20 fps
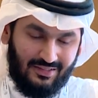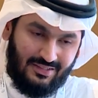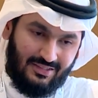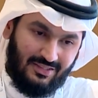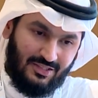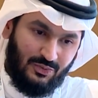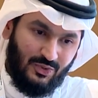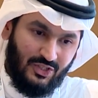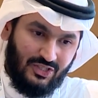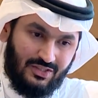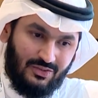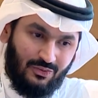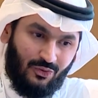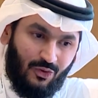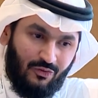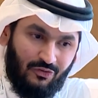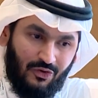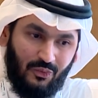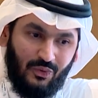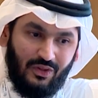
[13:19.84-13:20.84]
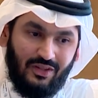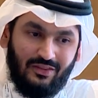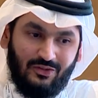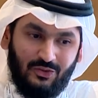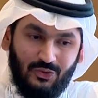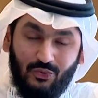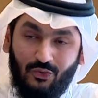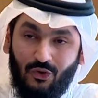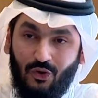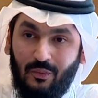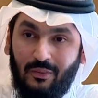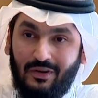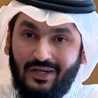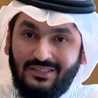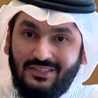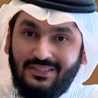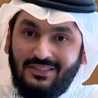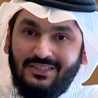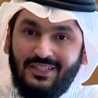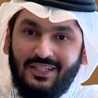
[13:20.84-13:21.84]
switched over with 2
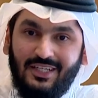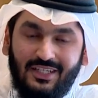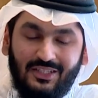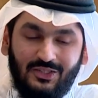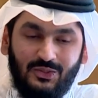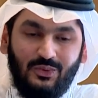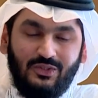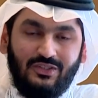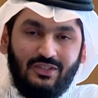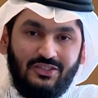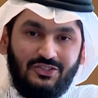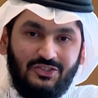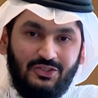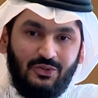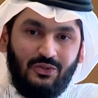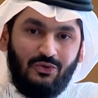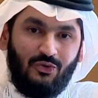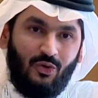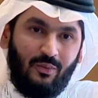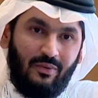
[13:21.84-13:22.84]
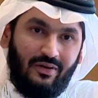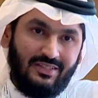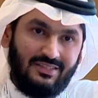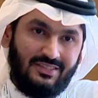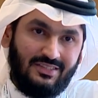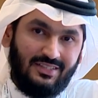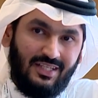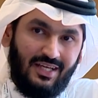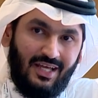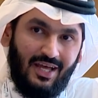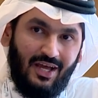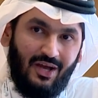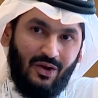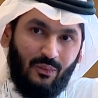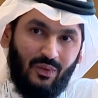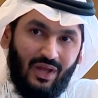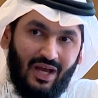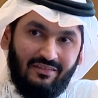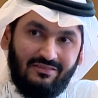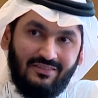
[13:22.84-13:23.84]
robots, 2 industrial robots.
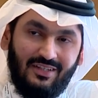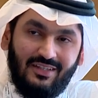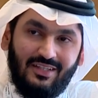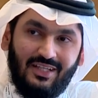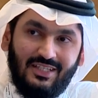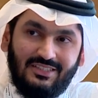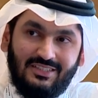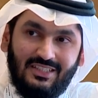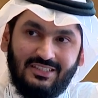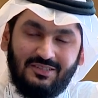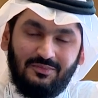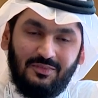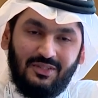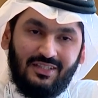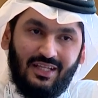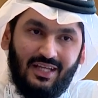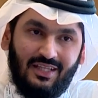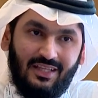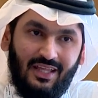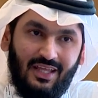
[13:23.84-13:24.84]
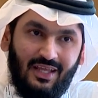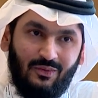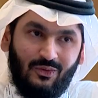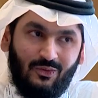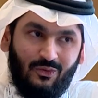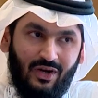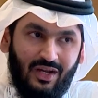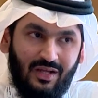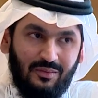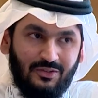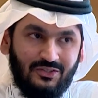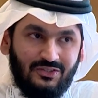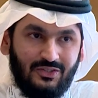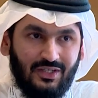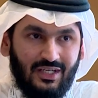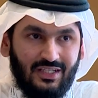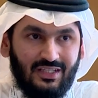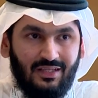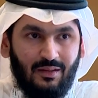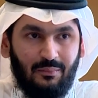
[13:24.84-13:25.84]
We have done the assessment, and they were able to
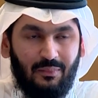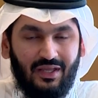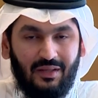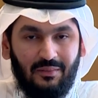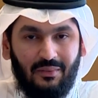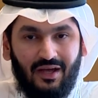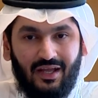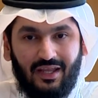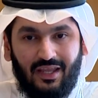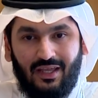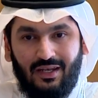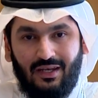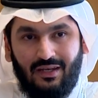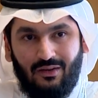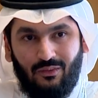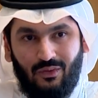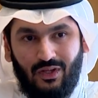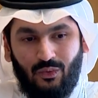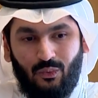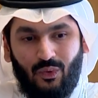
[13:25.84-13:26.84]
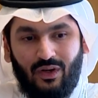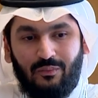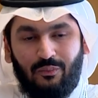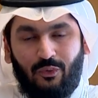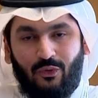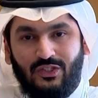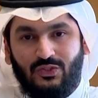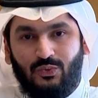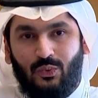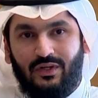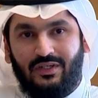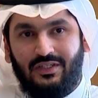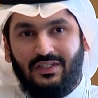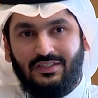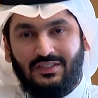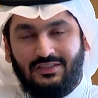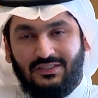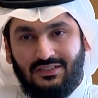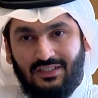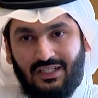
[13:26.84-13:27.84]
get the payback in 1.1
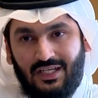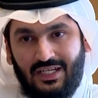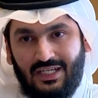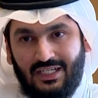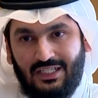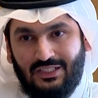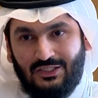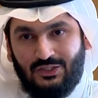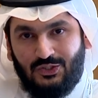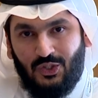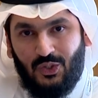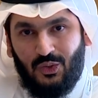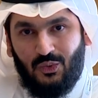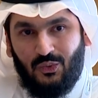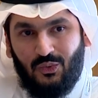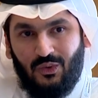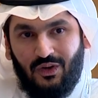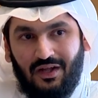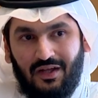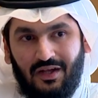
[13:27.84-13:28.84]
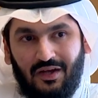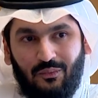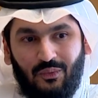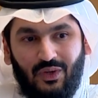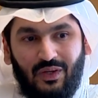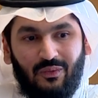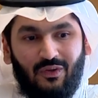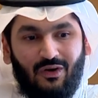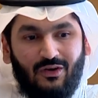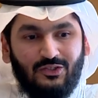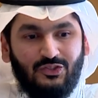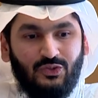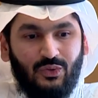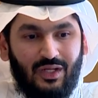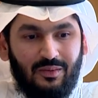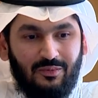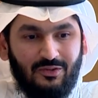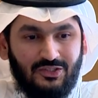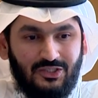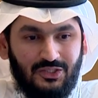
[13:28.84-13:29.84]
years. So we were also
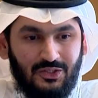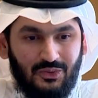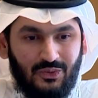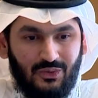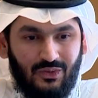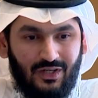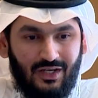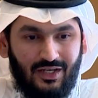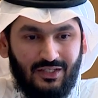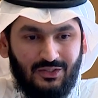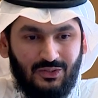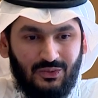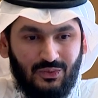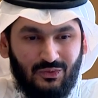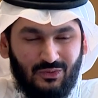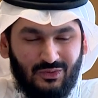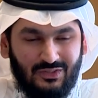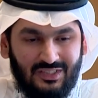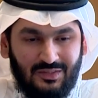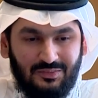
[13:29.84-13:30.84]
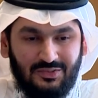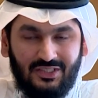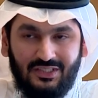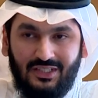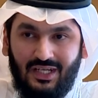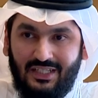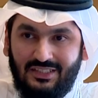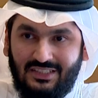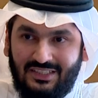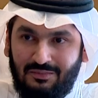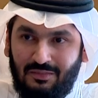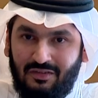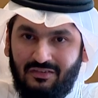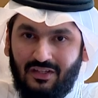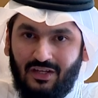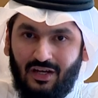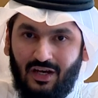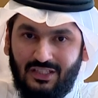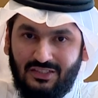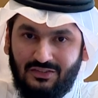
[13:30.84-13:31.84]
able to subsidize some of
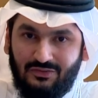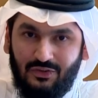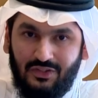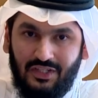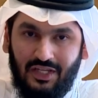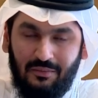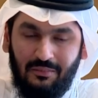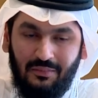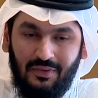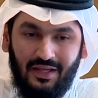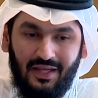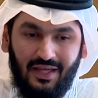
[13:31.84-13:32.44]
the cost for them.